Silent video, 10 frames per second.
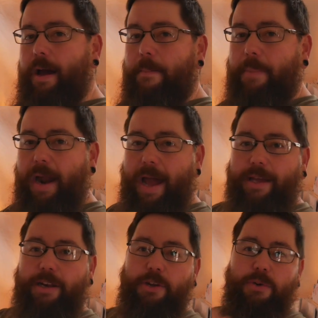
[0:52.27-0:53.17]
but I
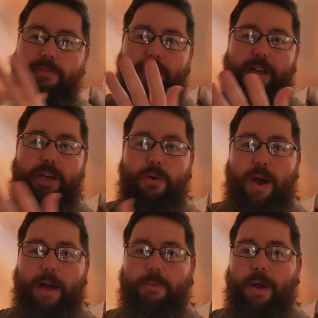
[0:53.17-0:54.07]
can do a video
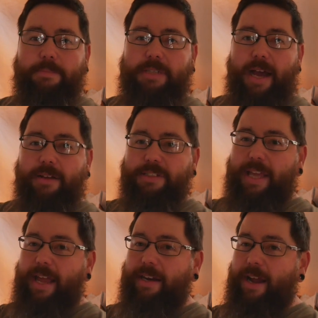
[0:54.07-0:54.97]
on reptile
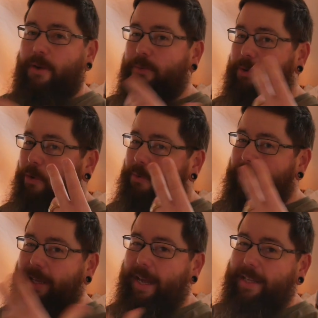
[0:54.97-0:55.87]
scan down the road
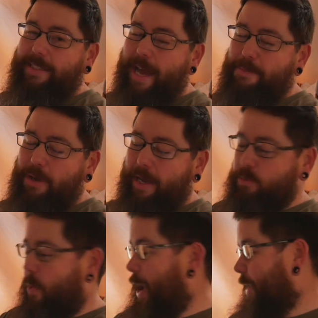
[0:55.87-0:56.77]
really anytime you
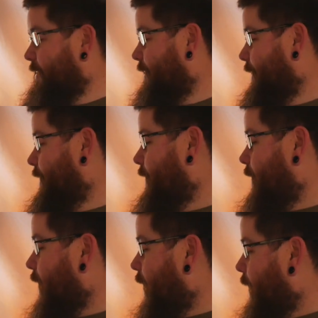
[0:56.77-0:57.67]
guys want.
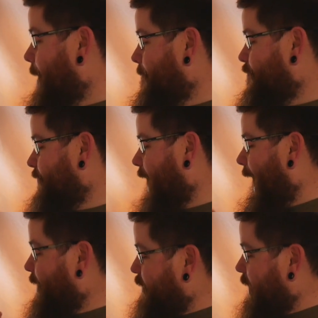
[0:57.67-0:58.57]

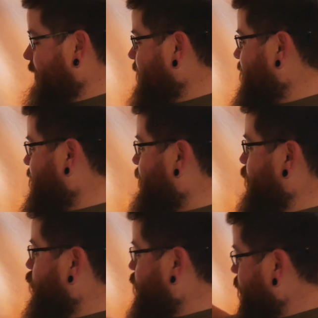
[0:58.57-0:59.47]
I think this is the
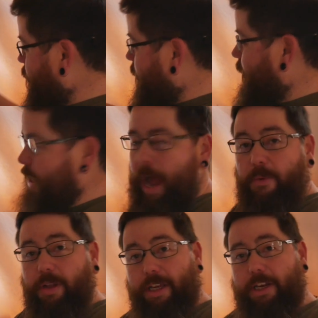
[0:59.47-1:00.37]
future. I
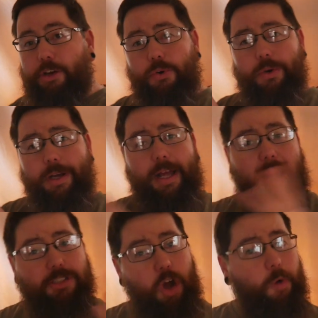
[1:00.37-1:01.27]
really do.
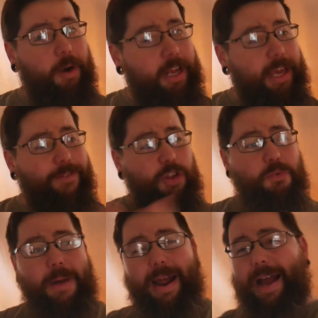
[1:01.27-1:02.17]
It's already giving you
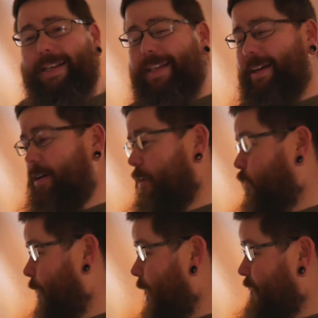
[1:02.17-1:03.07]
my idea of
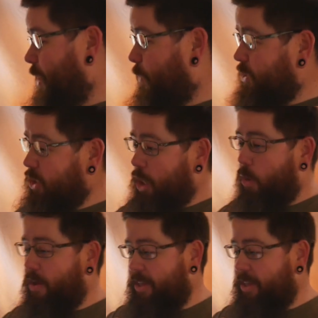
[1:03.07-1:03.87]
where I think we should go with